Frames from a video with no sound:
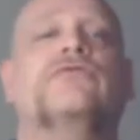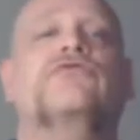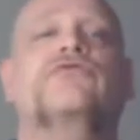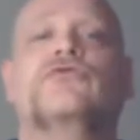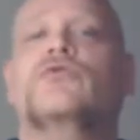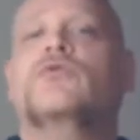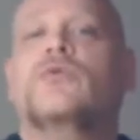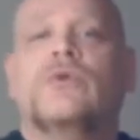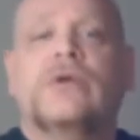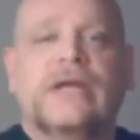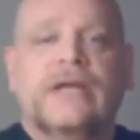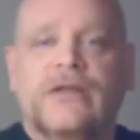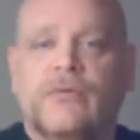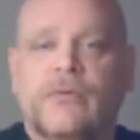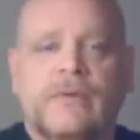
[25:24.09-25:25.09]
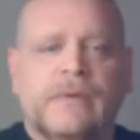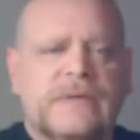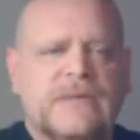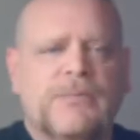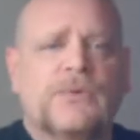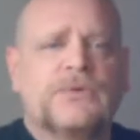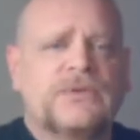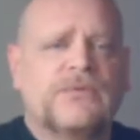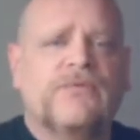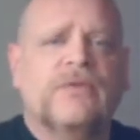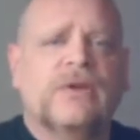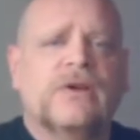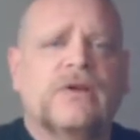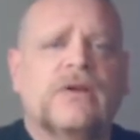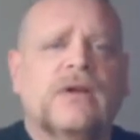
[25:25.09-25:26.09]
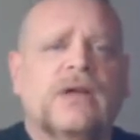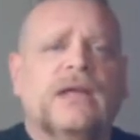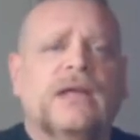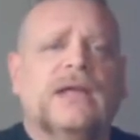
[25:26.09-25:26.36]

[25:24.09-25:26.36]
Jewry that we were supposed to fear,